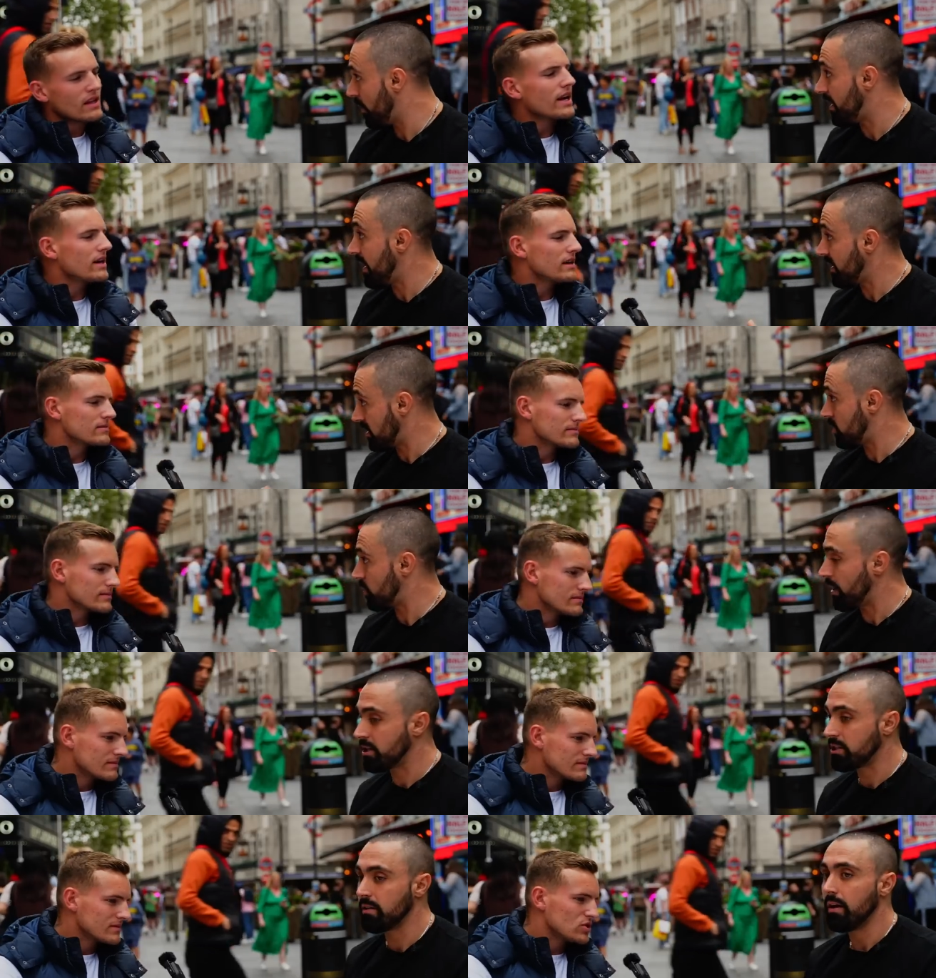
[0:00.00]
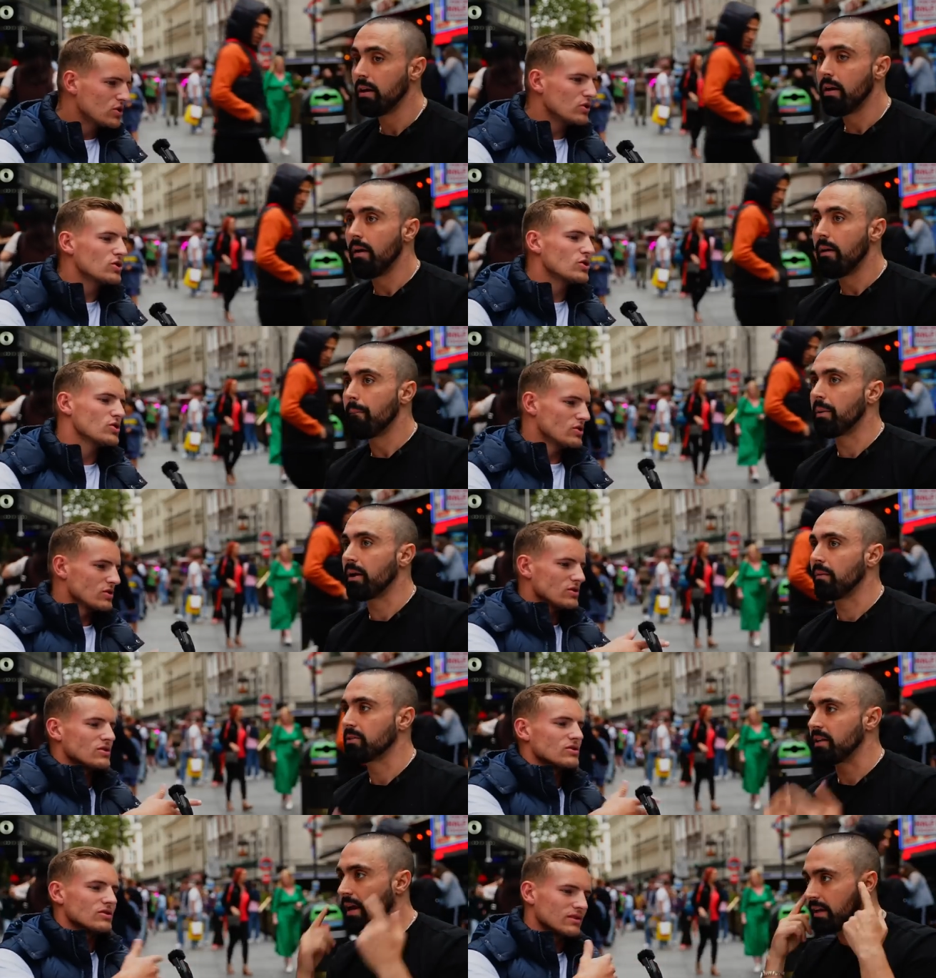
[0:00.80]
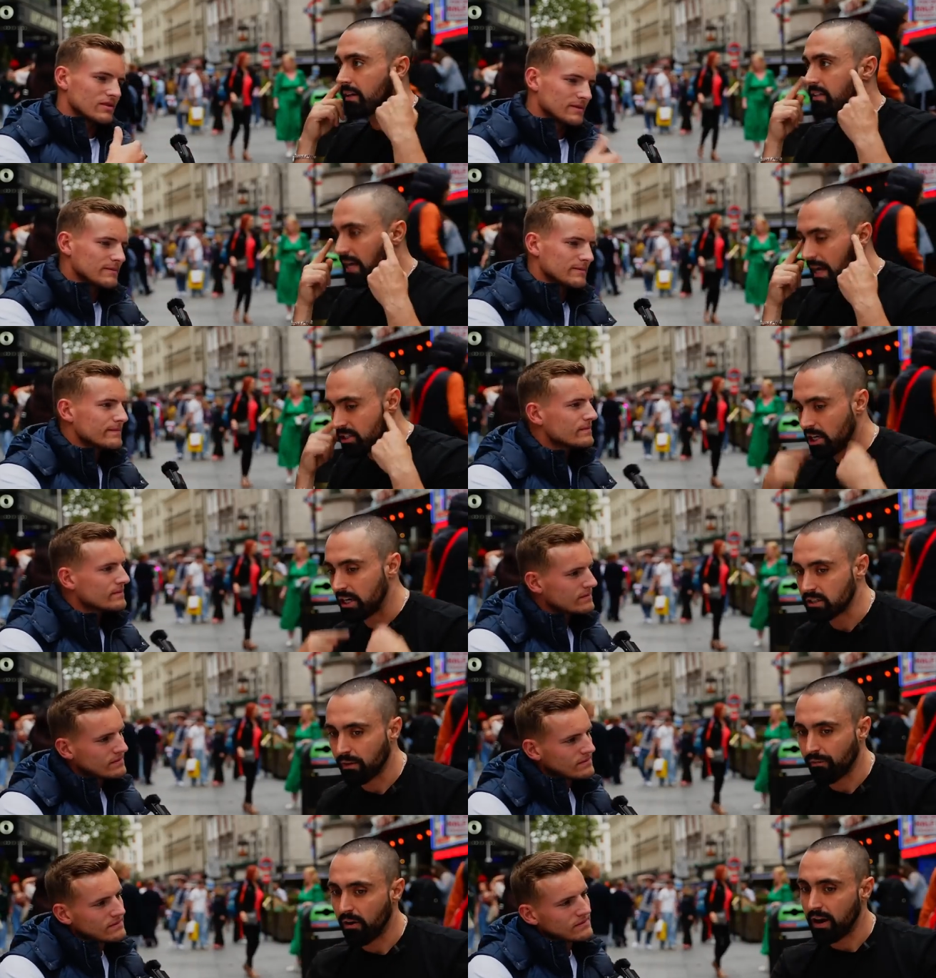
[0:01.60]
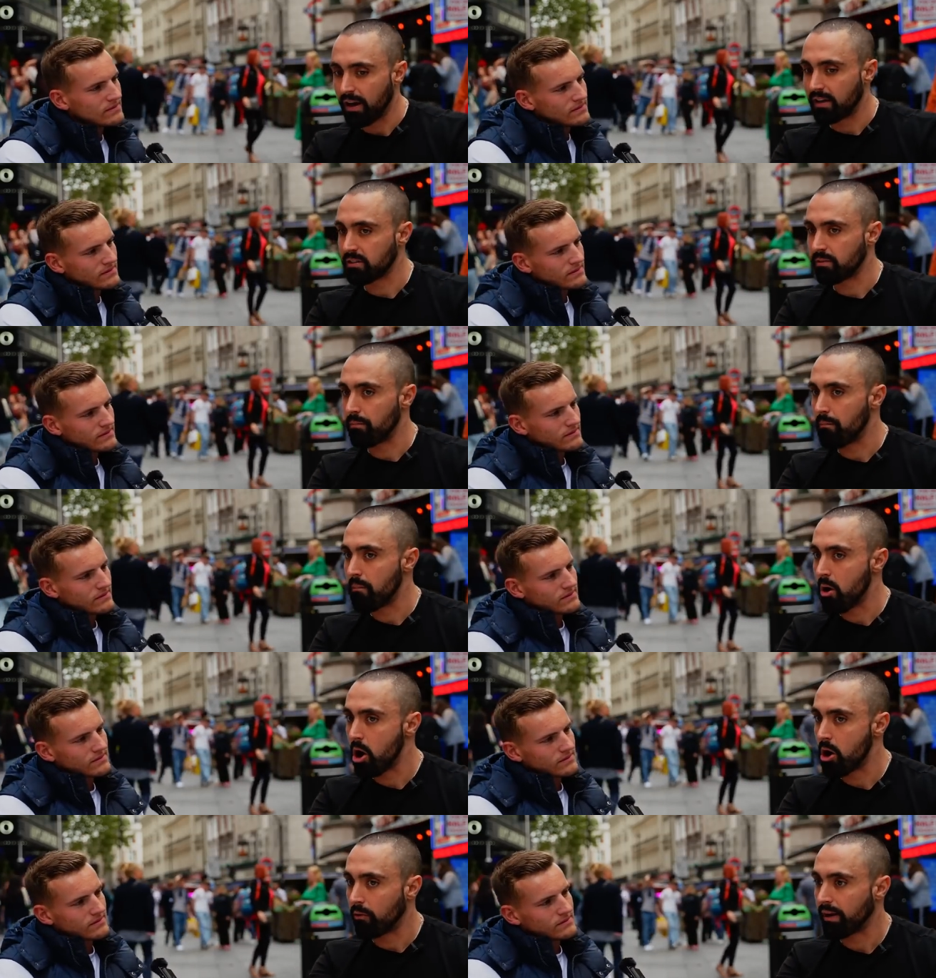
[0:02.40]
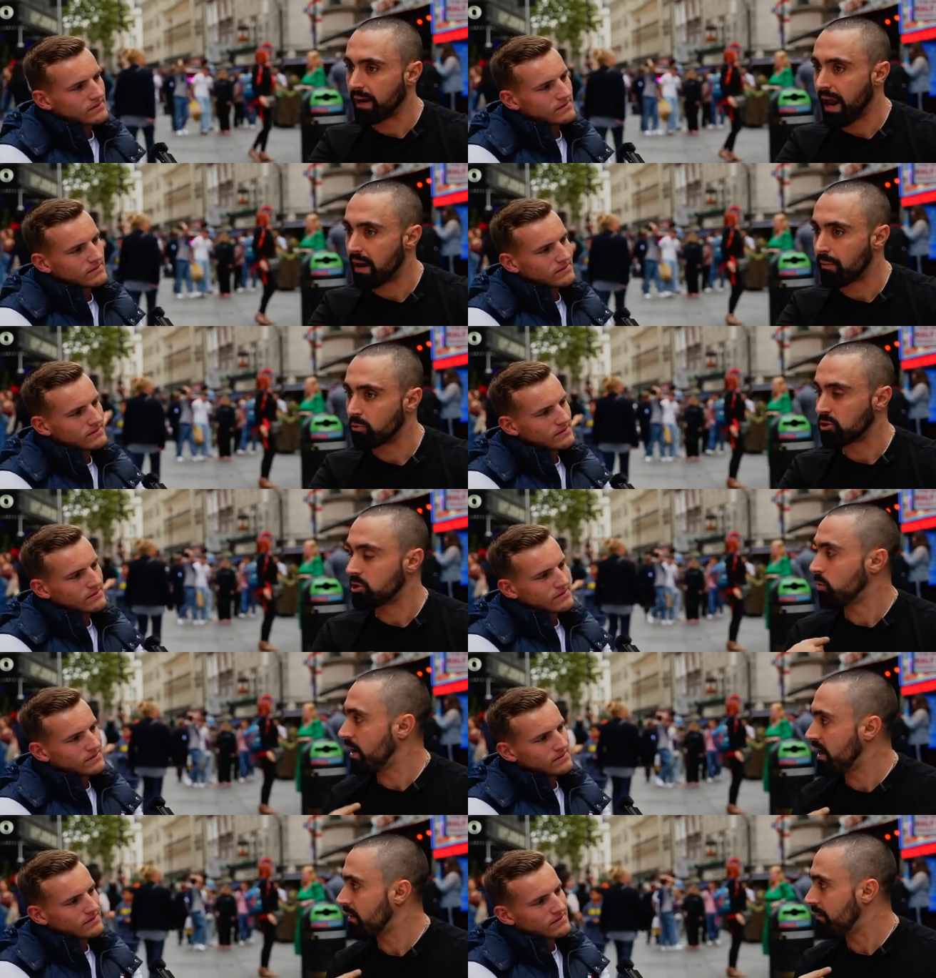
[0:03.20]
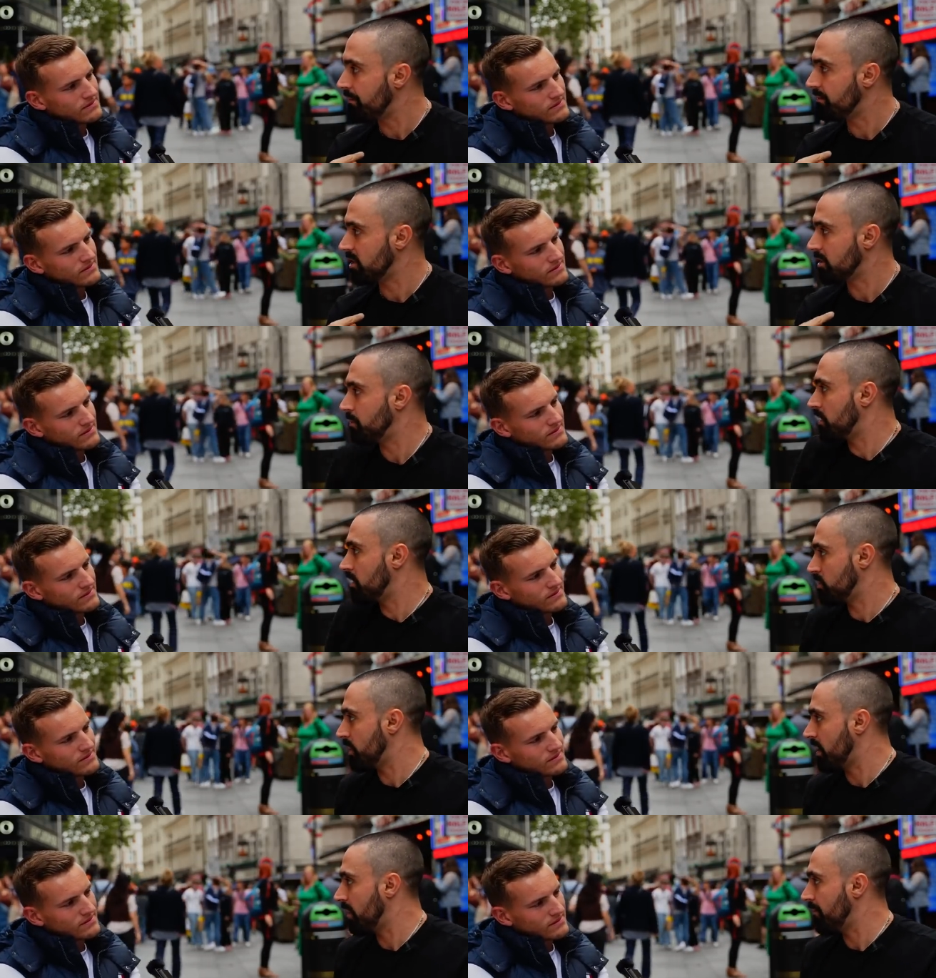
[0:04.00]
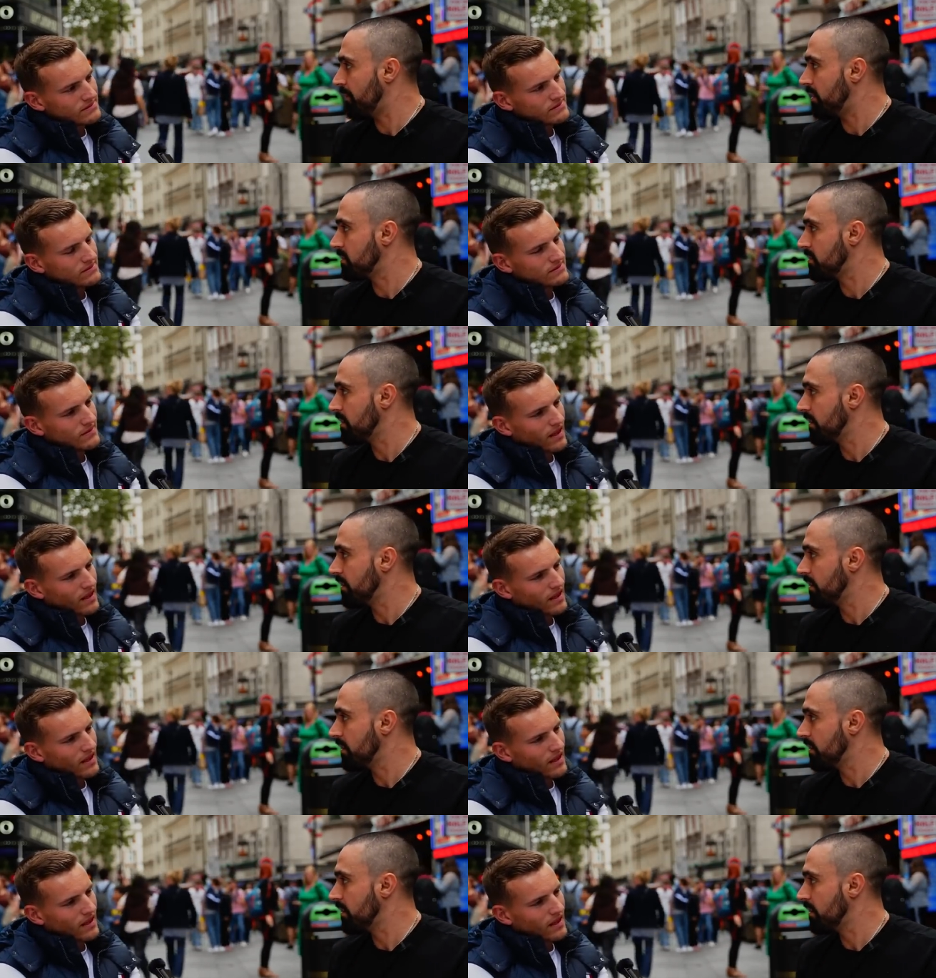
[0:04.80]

Speaker 1: Yeah. In that situation. Sure, sure, sure. But I'm saying, does that justify us murdering animals to eat them just because we come first?